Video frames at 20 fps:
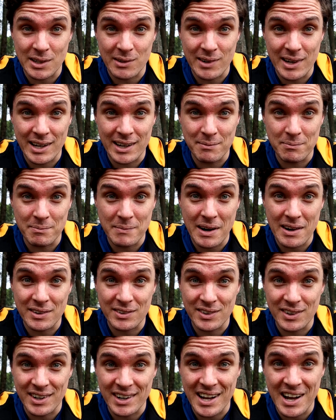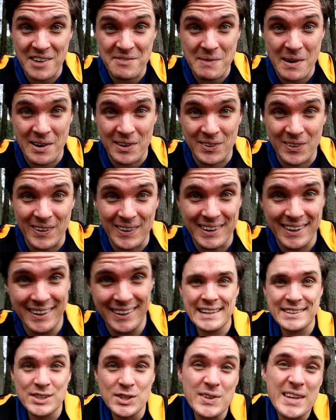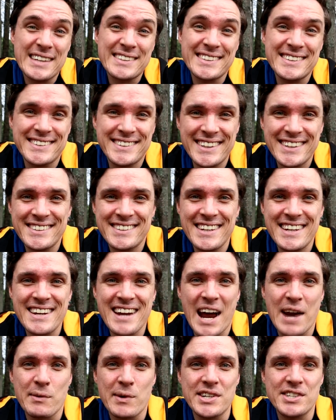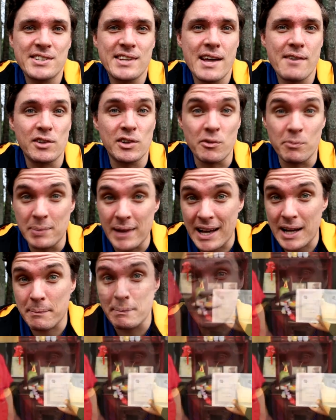I ran a marathon and half marathon. In 2016, I reached the level of black